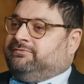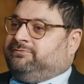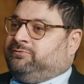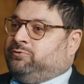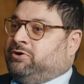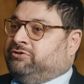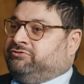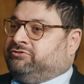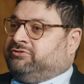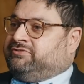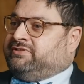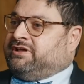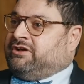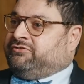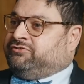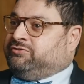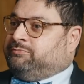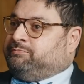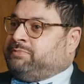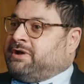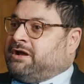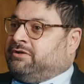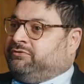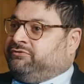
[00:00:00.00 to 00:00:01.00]
four hundred thousand
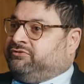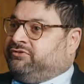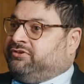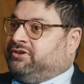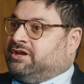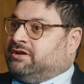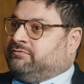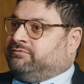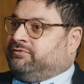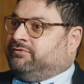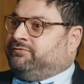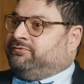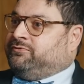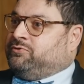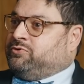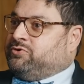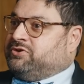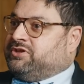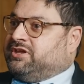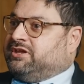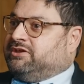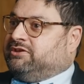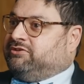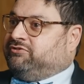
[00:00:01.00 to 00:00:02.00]
pounds a year for four
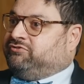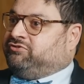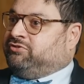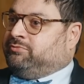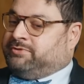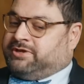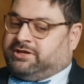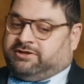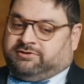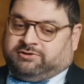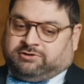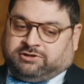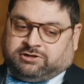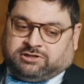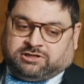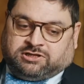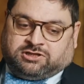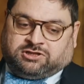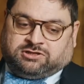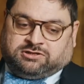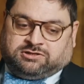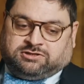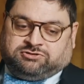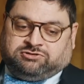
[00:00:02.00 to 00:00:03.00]
years from a, a,
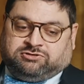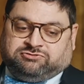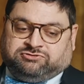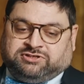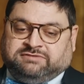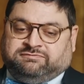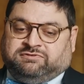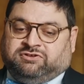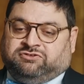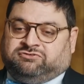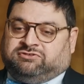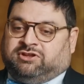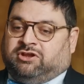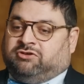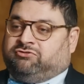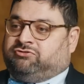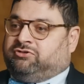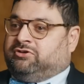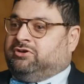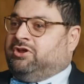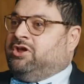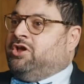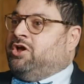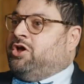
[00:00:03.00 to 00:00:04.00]
a T V
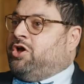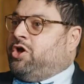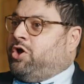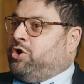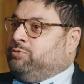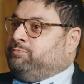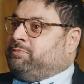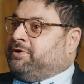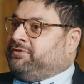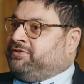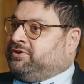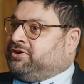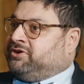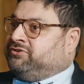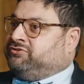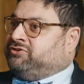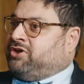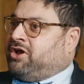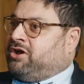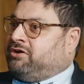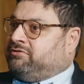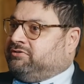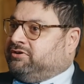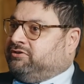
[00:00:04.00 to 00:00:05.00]
station owned by the
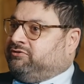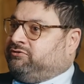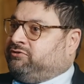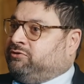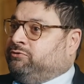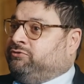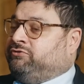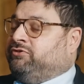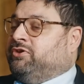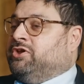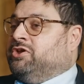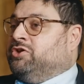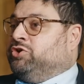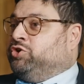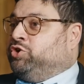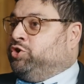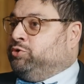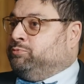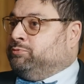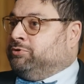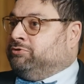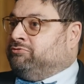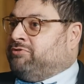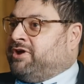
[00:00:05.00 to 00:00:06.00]
Qataris. Exactly. Whose
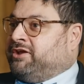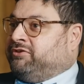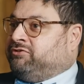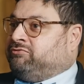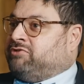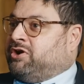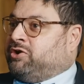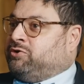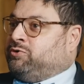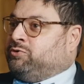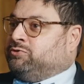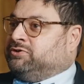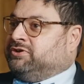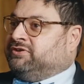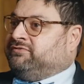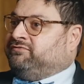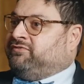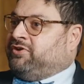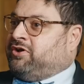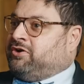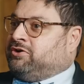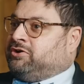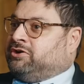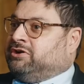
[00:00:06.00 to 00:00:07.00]
human rights record is
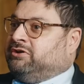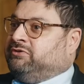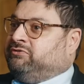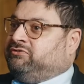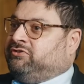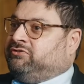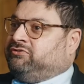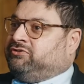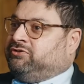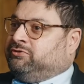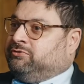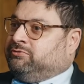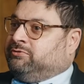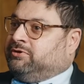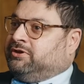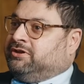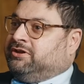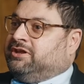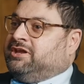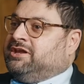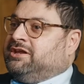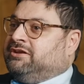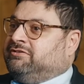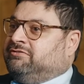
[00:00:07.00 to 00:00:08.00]
far closer to uh,
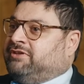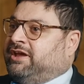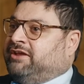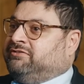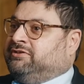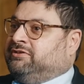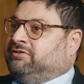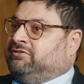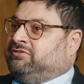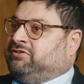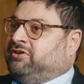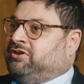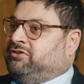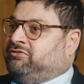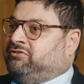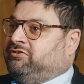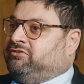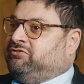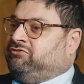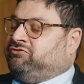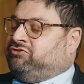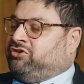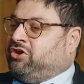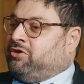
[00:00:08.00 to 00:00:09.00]
nineteen
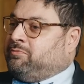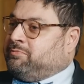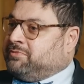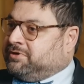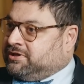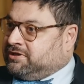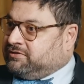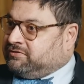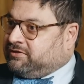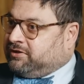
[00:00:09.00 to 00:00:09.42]
thirties Germany yeah.